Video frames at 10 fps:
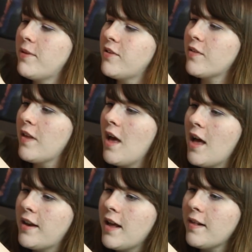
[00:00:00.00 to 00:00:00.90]
but just
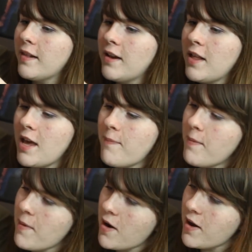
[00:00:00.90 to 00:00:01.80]
nice little
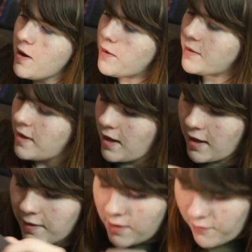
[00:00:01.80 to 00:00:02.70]
8-bit Mario.
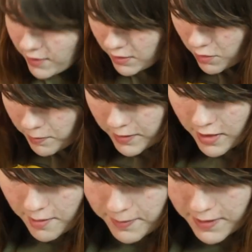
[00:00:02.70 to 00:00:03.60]
I see if I can open it up